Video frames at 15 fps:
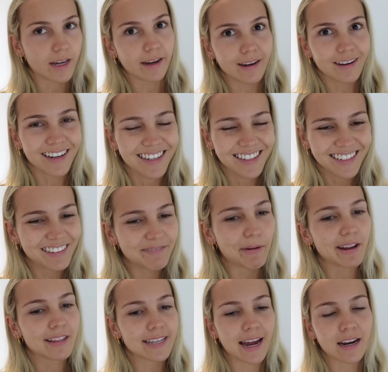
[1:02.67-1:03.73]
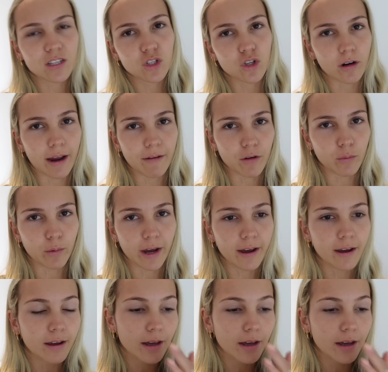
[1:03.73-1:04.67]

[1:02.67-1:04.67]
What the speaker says: I did, but it's out of stock everywhere.